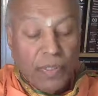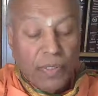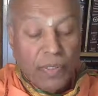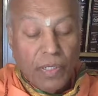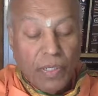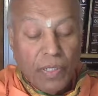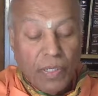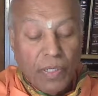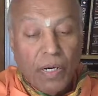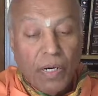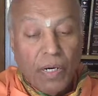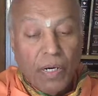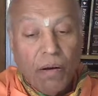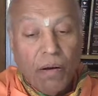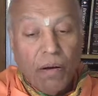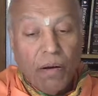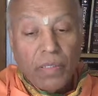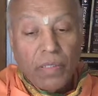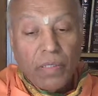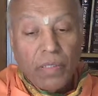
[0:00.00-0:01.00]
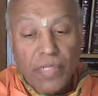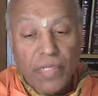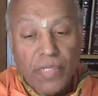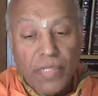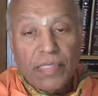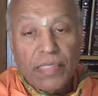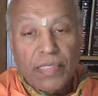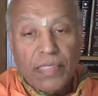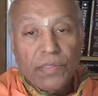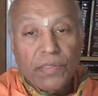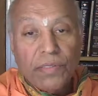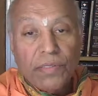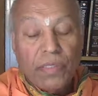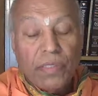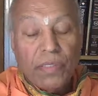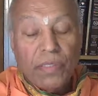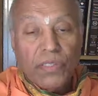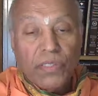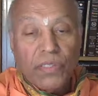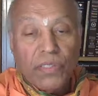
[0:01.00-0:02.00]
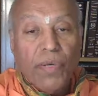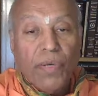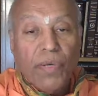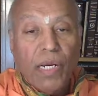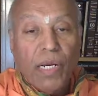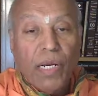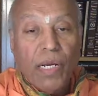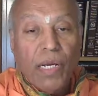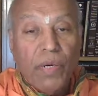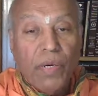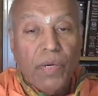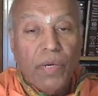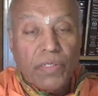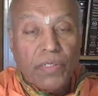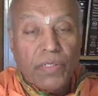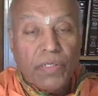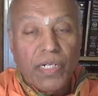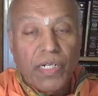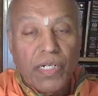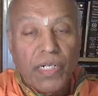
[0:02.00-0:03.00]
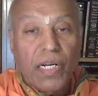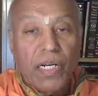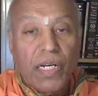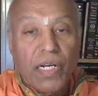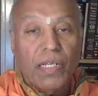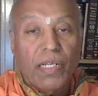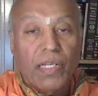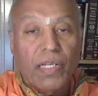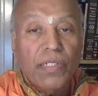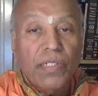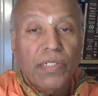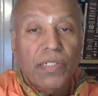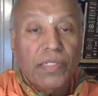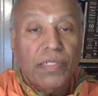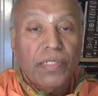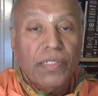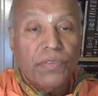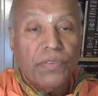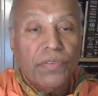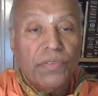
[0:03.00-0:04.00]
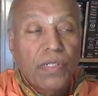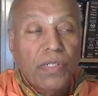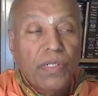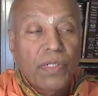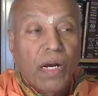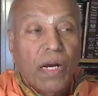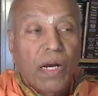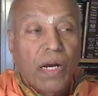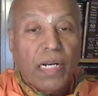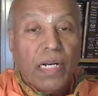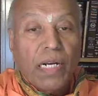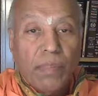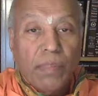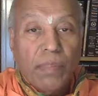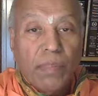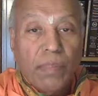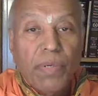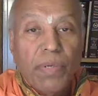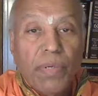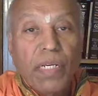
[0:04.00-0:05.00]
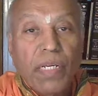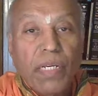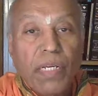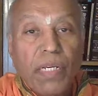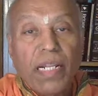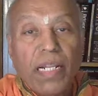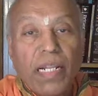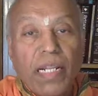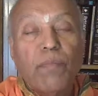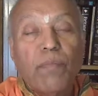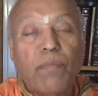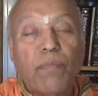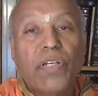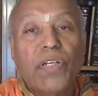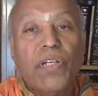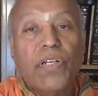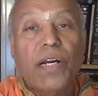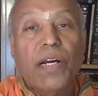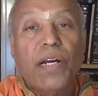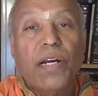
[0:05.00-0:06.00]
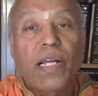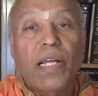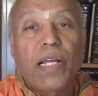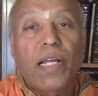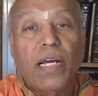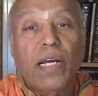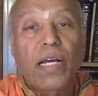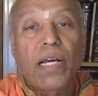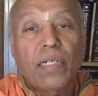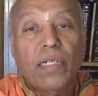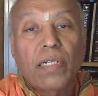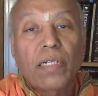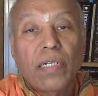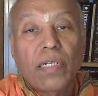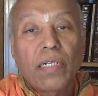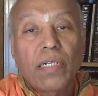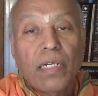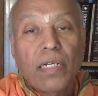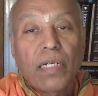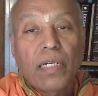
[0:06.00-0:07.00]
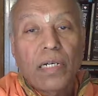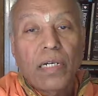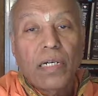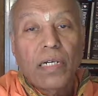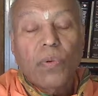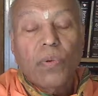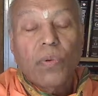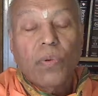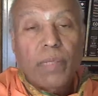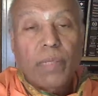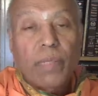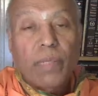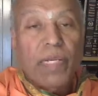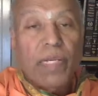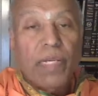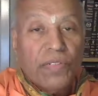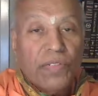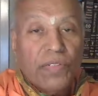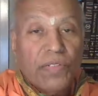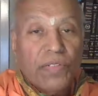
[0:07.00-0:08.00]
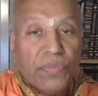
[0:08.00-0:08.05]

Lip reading: All the sages, Shaunaka Maharshi and other sages, are assembled in the Naimisharanya holy place